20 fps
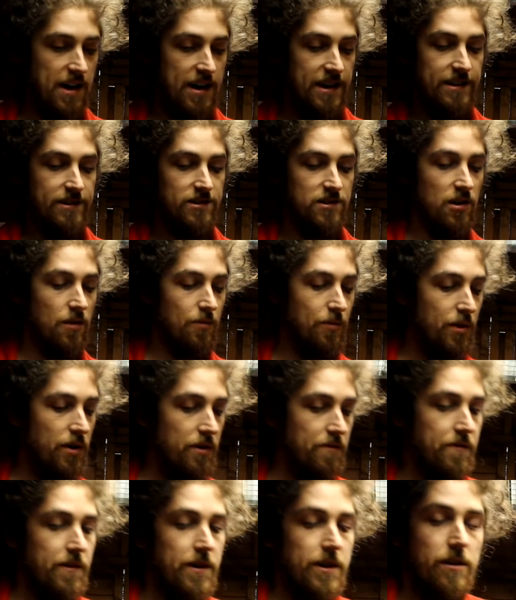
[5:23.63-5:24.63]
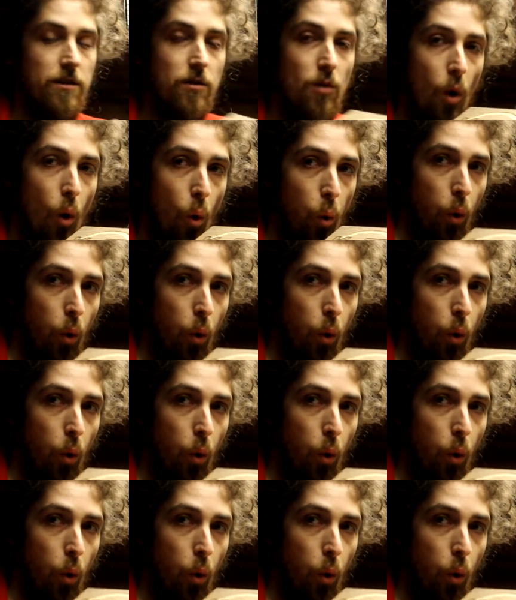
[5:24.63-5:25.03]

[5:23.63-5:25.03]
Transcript: It's not perfect.